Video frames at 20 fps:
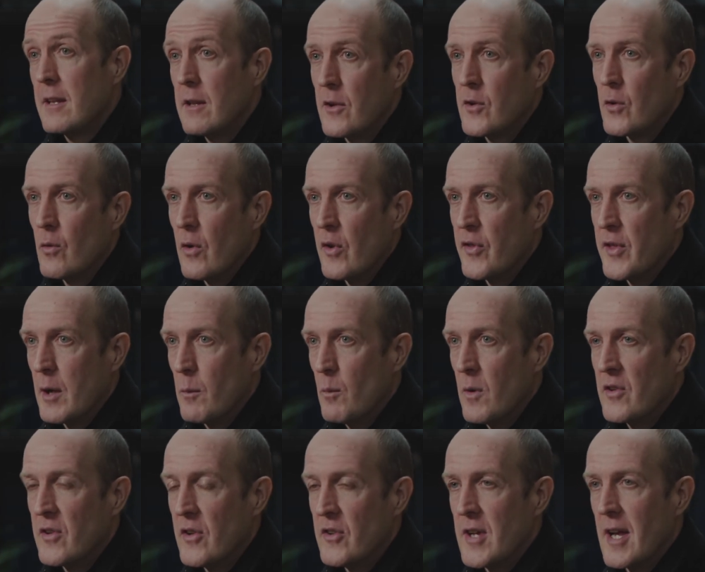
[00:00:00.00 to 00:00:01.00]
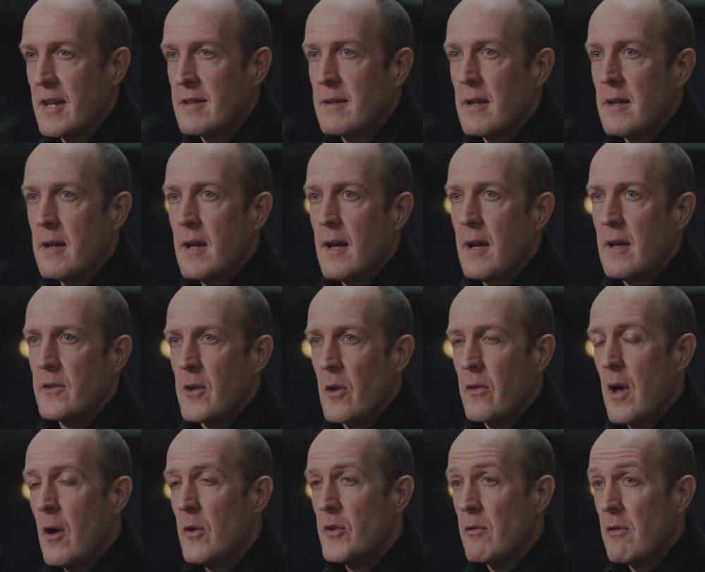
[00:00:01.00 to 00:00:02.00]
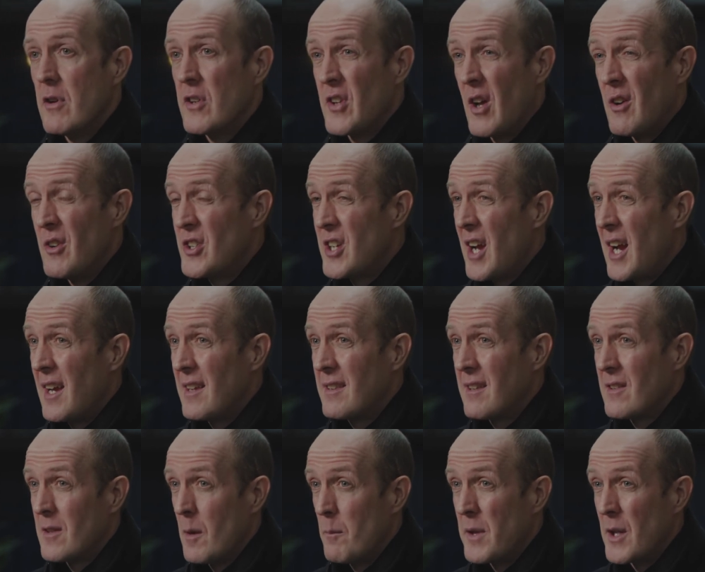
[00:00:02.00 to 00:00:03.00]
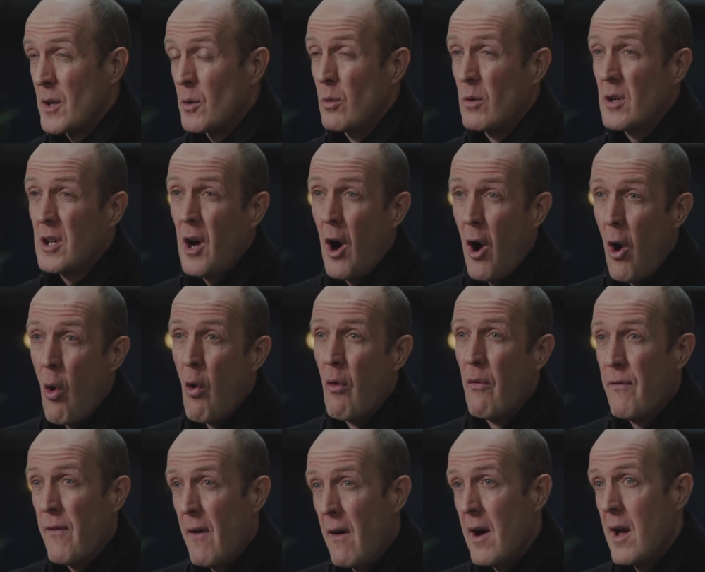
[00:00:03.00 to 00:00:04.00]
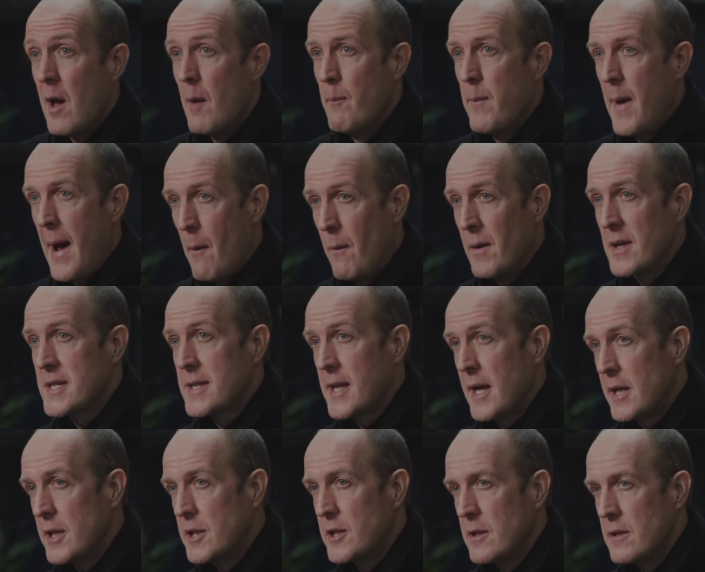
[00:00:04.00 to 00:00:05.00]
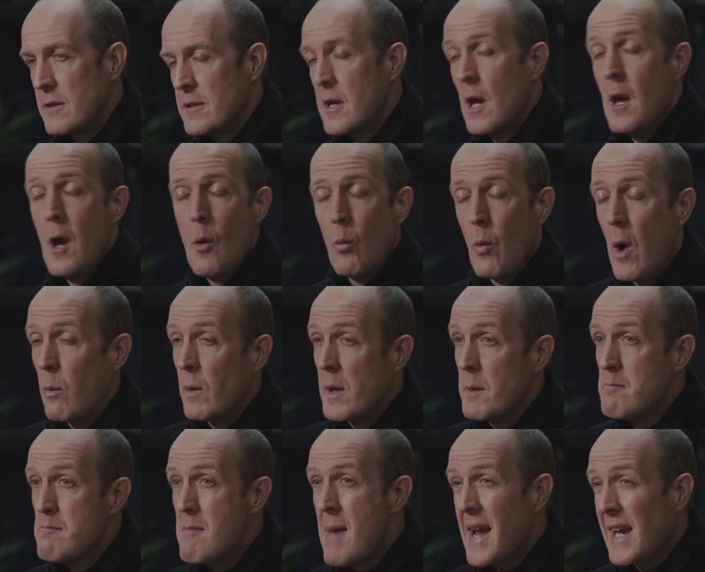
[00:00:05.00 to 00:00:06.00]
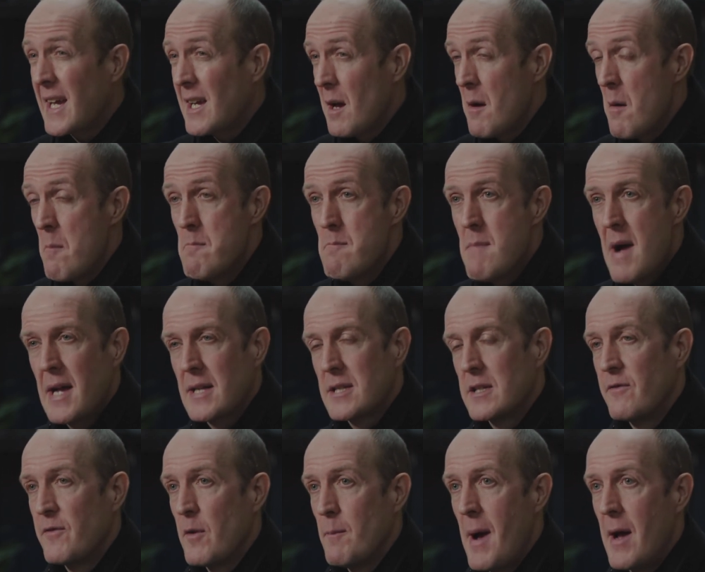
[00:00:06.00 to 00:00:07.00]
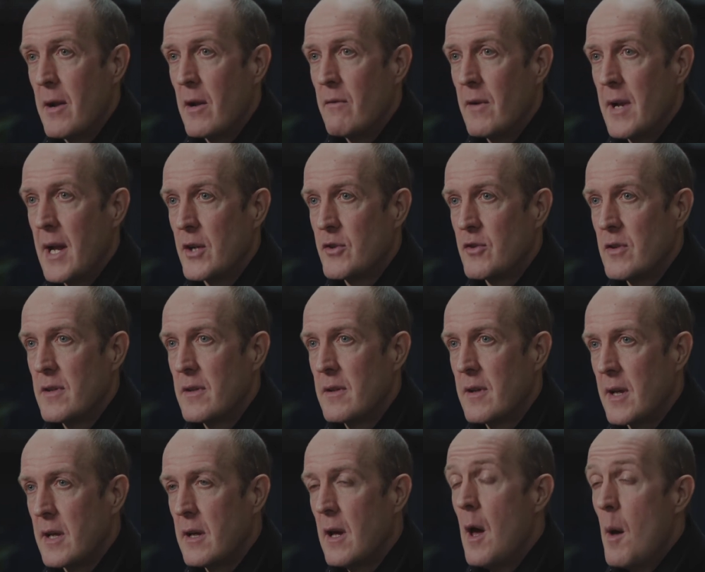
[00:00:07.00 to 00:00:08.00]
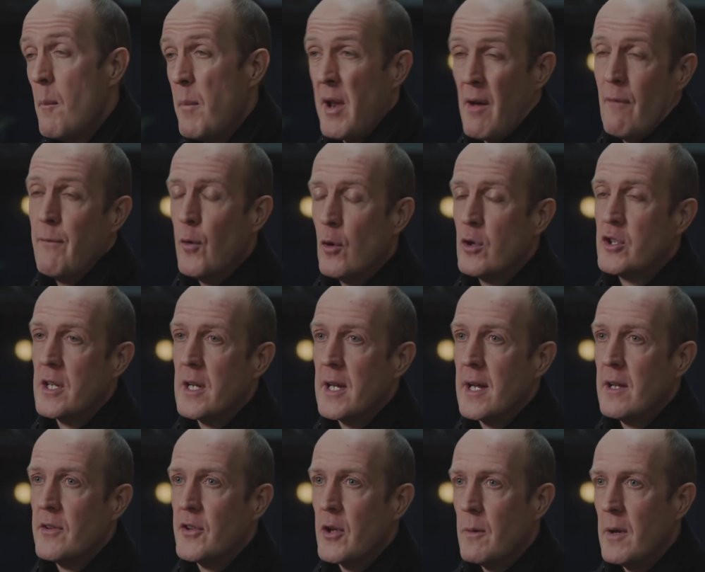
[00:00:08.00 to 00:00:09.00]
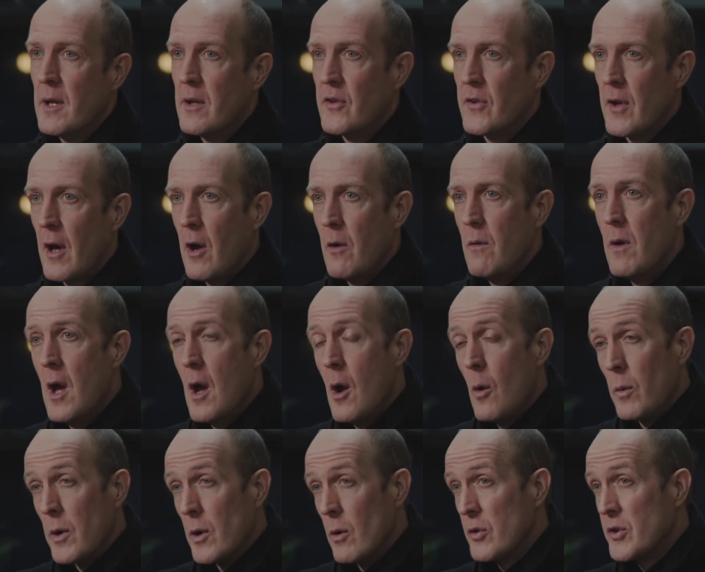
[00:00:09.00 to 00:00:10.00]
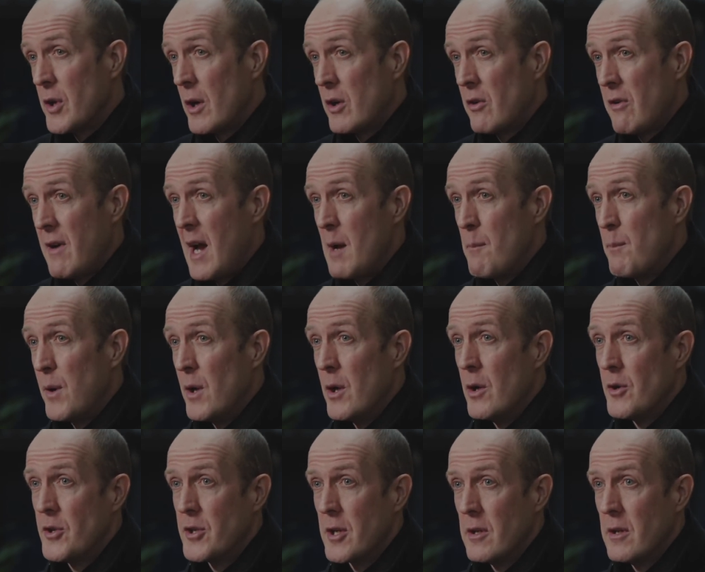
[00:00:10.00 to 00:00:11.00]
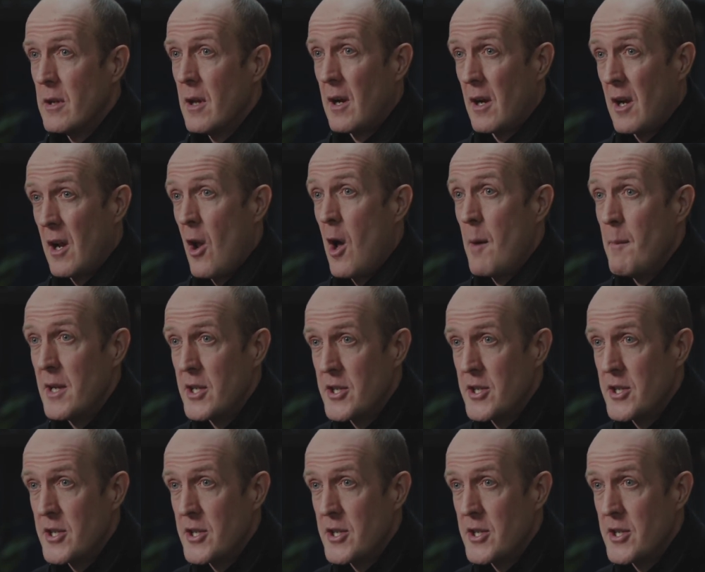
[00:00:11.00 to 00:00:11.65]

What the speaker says: the sort of thing we're suggesting here. So those are associated to something called coal-fired power stations, where we make a massive amount of electricity, but unfortunately in doing so, we also create pollution and climate